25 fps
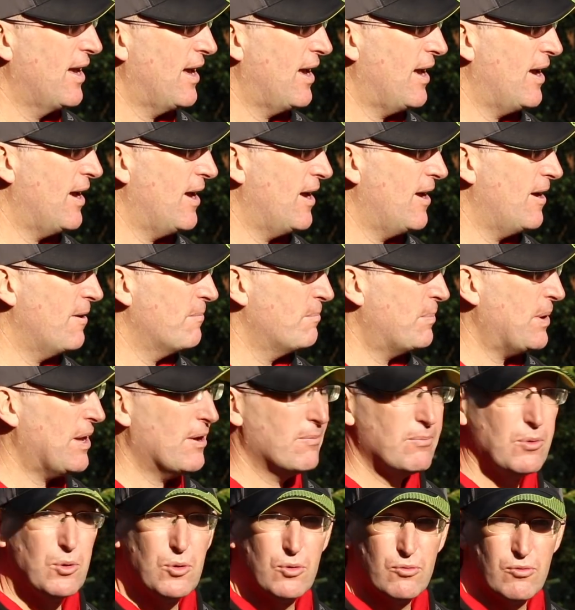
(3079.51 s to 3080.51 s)
Bit
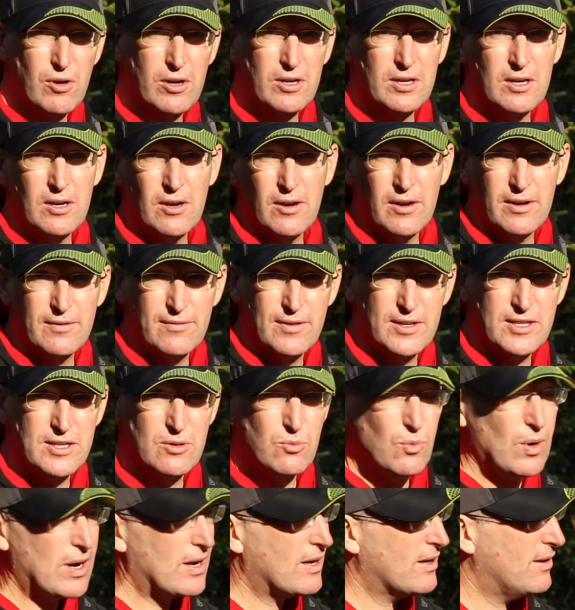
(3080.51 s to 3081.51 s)
of more rod and line
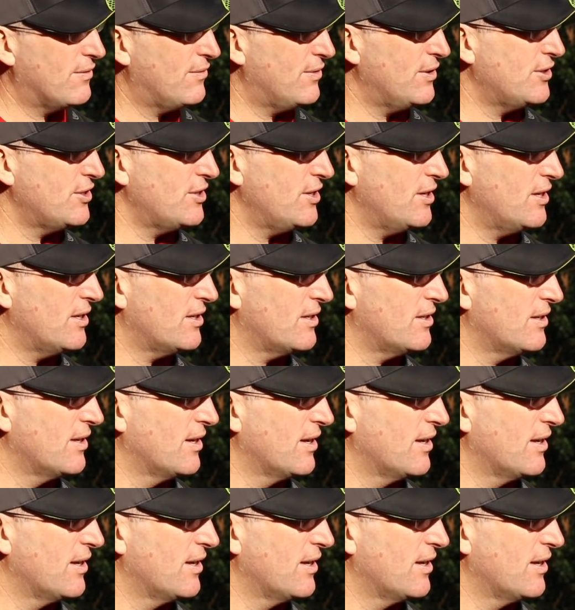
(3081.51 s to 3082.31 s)
fishing, waggler fishing.